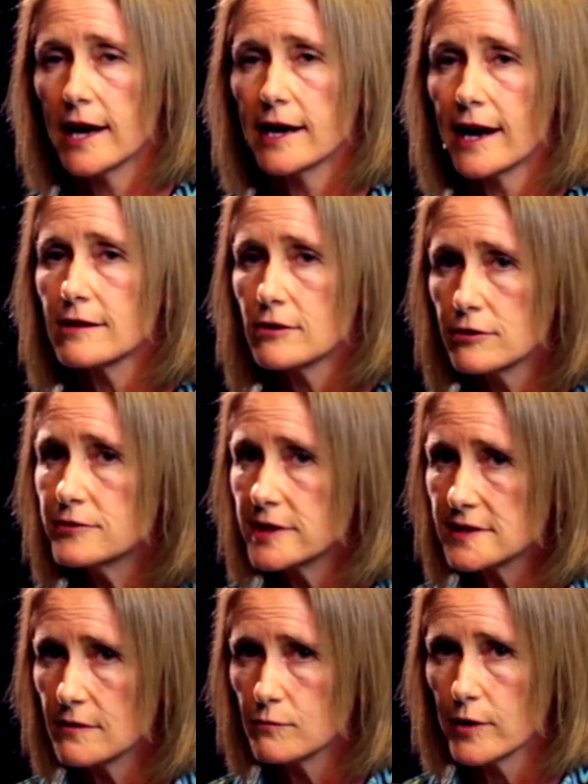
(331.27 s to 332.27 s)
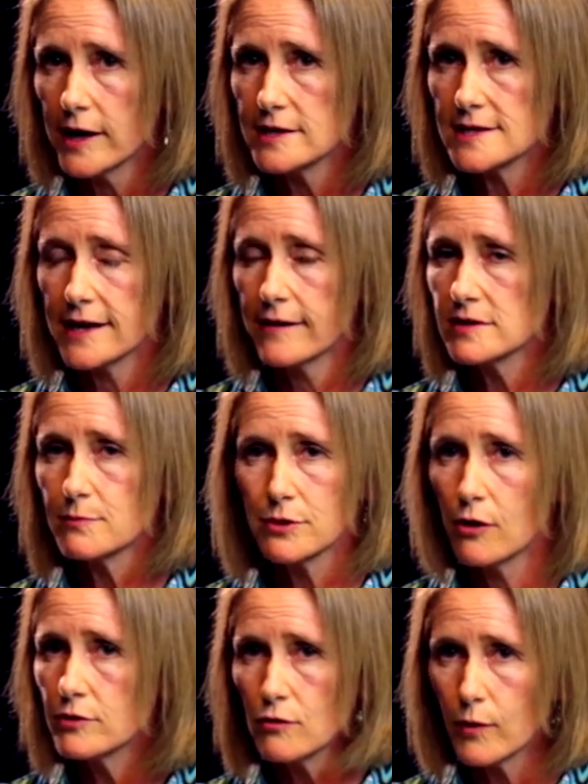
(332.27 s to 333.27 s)
And I learned this from Russ, and I was
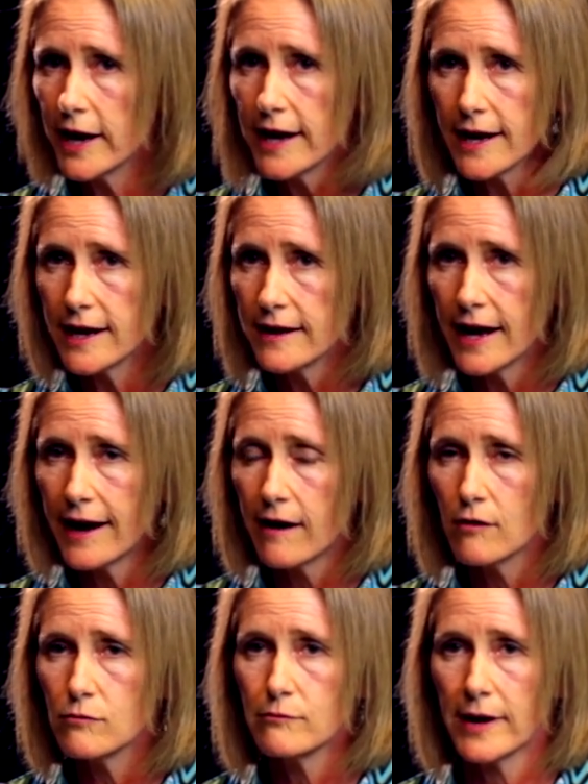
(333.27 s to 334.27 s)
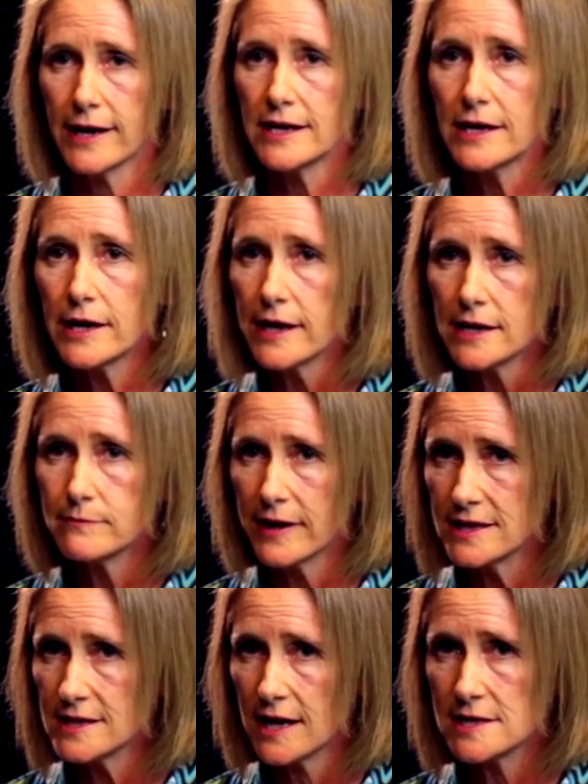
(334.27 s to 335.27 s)
blown away at how my gut,
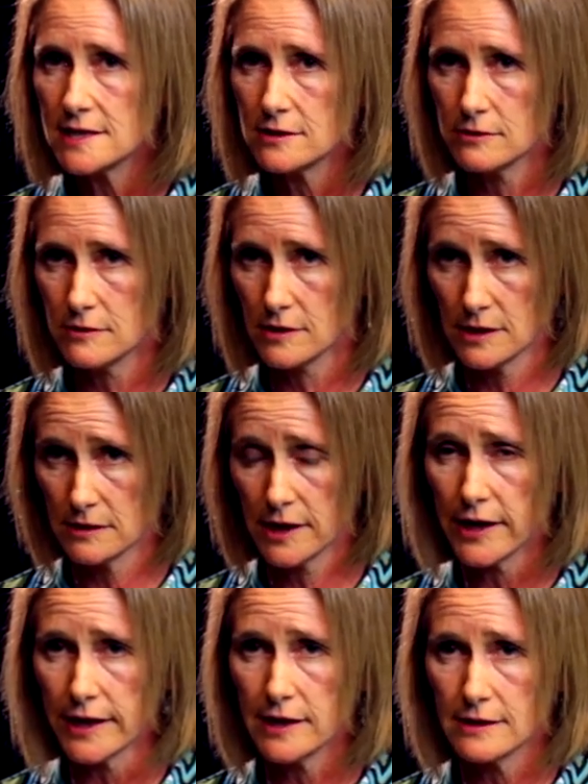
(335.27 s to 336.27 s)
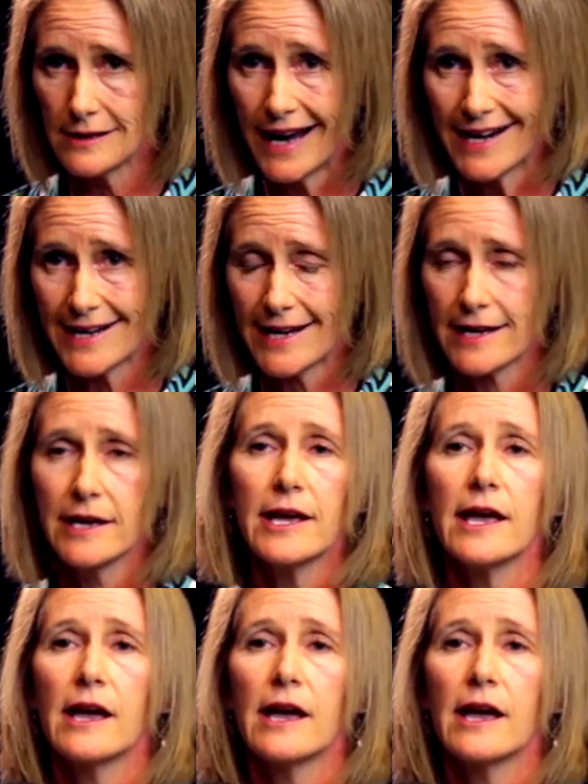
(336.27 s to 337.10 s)
my intestinal gut lining,